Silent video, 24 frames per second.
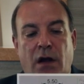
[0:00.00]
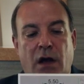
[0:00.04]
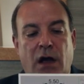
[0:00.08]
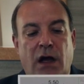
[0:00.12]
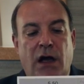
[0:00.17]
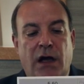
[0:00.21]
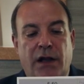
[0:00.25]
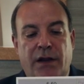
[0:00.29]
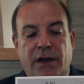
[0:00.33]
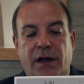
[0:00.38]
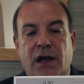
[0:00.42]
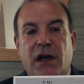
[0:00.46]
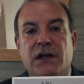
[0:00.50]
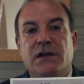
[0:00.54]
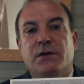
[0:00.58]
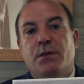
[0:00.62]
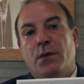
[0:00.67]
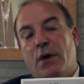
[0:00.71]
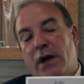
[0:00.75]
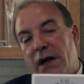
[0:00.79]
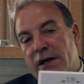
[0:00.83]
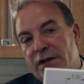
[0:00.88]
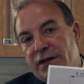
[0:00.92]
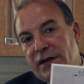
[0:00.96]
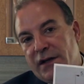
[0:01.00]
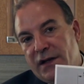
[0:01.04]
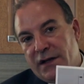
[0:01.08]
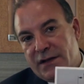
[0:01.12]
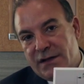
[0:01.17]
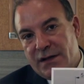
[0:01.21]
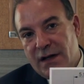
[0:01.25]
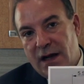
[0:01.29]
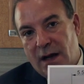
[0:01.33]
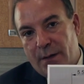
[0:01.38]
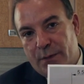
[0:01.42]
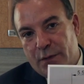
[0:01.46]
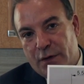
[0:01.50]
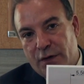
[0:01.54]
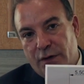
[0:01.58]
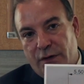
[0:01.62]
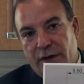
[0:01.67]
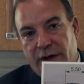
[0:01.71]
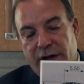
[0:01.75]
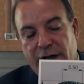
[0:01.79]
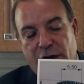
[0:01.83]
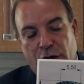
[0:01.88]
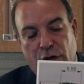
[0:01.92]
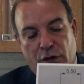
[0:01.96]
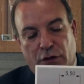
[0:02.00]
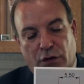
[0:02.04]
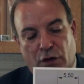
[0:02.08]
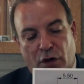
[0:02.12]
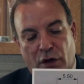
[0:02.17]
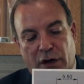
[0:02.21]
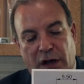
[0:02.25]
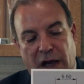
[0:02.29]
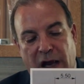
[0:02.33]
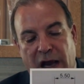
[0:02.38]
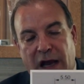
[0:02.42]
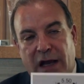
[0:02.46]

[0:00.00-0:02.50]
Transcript: Uh, the customer actually gets an opportunity to look